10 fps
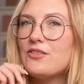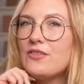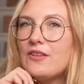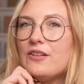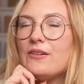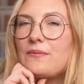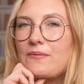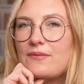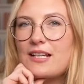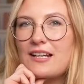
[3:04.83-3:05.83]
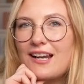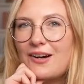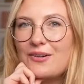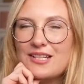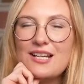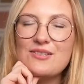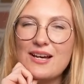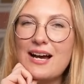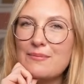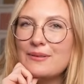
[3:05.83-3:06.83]
there that allowed that to
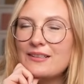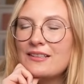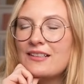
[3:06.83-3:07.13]
happen.